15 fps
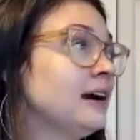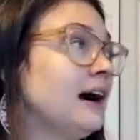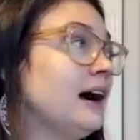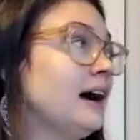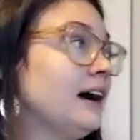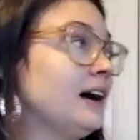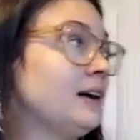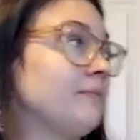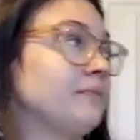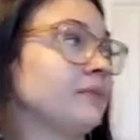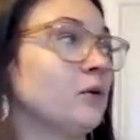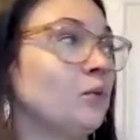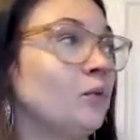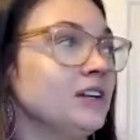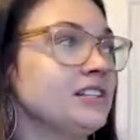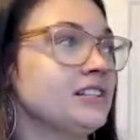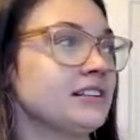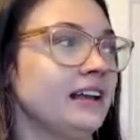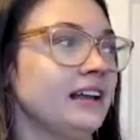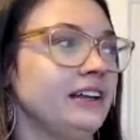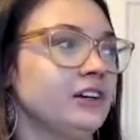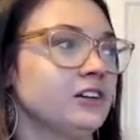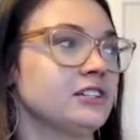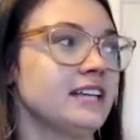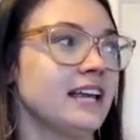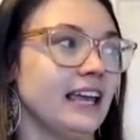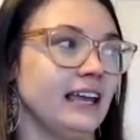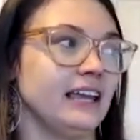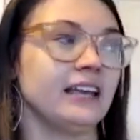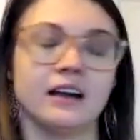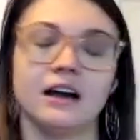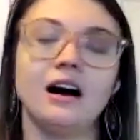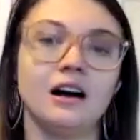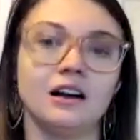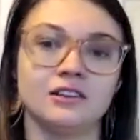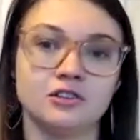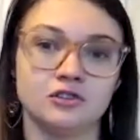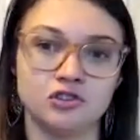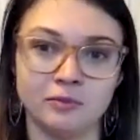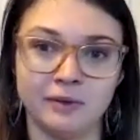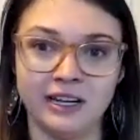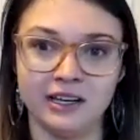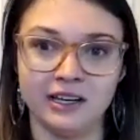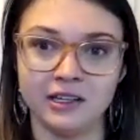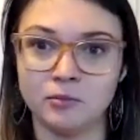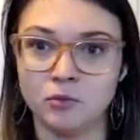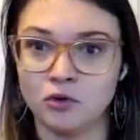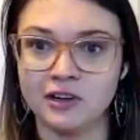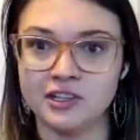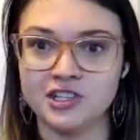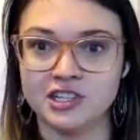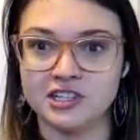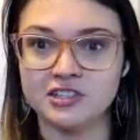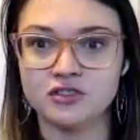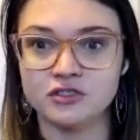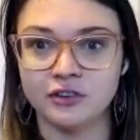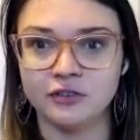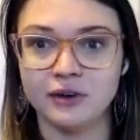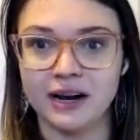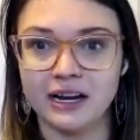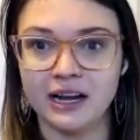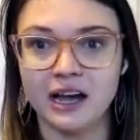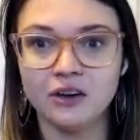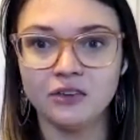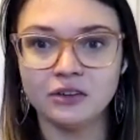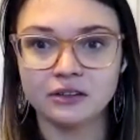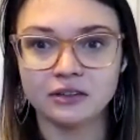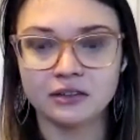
What's kind of your take on social media in the mortgage industry right now?